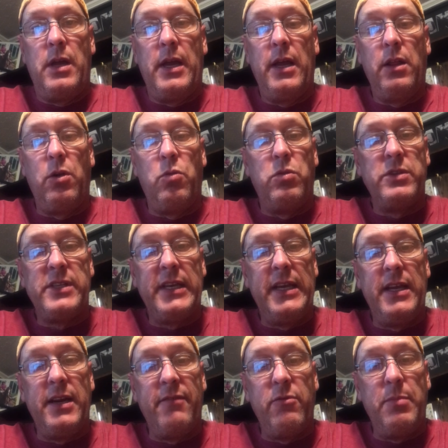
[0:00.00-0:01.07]
Hello, once
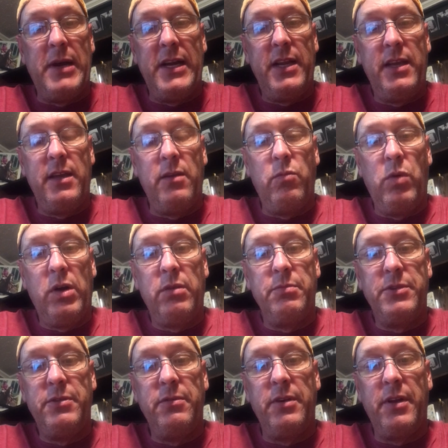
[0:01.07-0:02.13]
again, everybody, and welcome
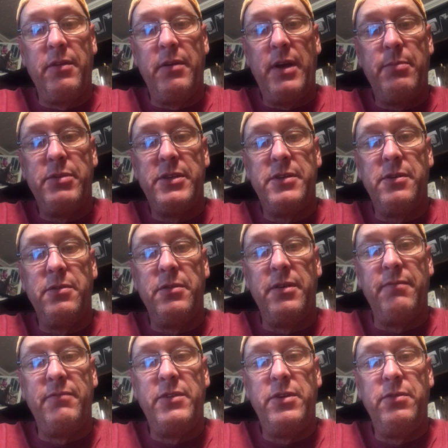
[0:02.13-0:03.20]
to another episode
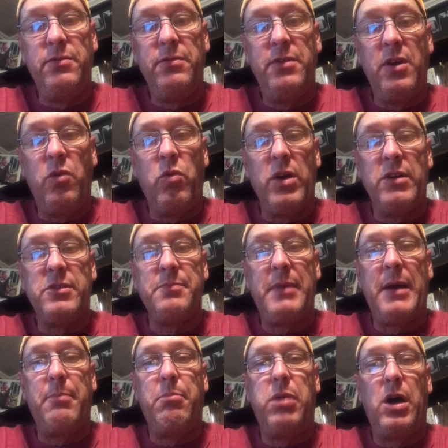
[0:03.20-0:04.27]
of Dude, Where's
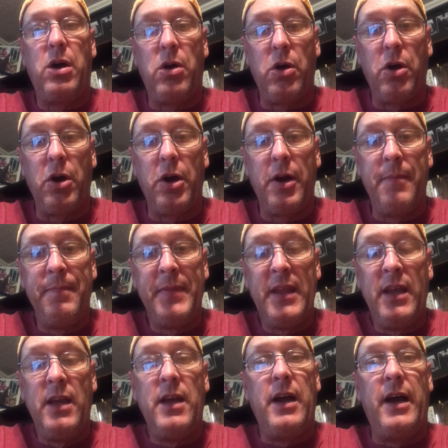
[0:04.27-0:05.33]
My Par?
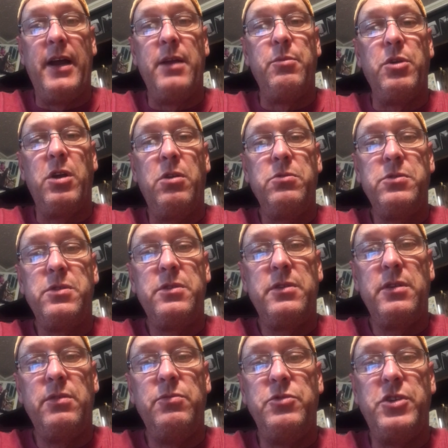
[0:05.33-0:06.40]
I am your
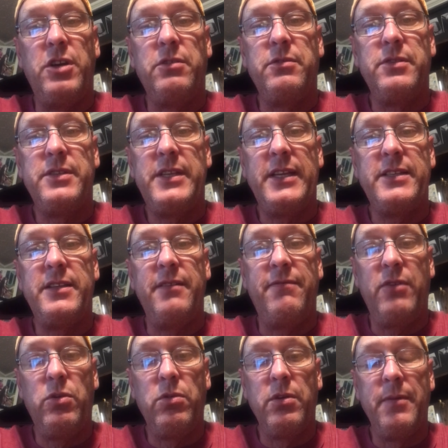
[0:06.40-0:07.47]
host,
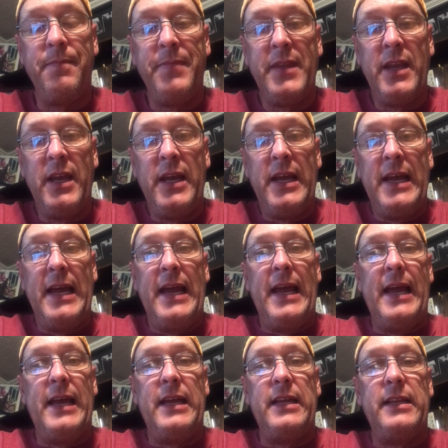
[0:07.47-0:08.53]
Jung64,
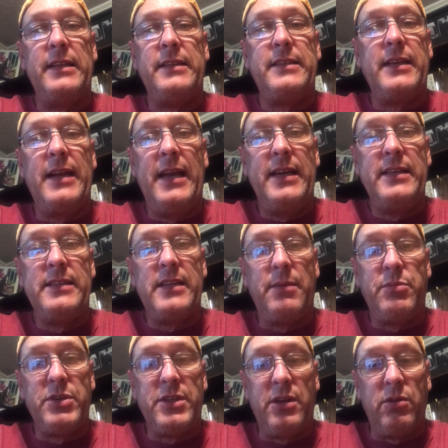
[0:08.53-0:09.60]
and today's
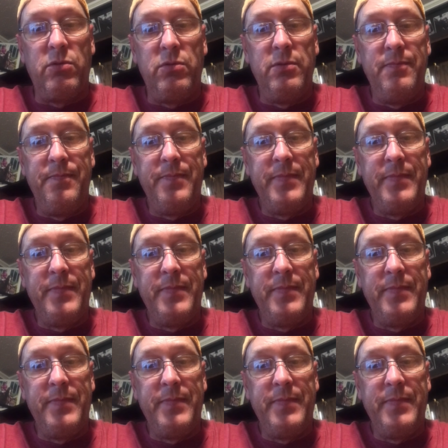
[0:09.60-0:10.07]
episode,